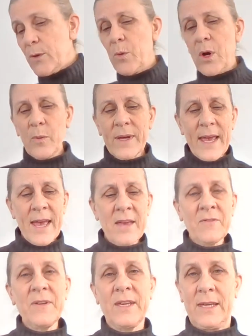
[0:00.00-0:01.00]
what we
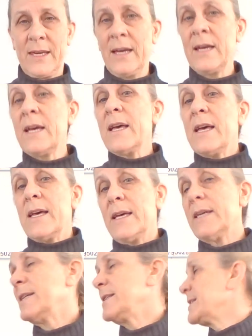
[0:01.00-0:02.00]
have here
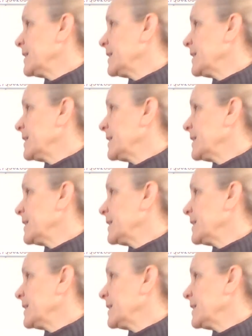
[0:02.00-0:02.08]
is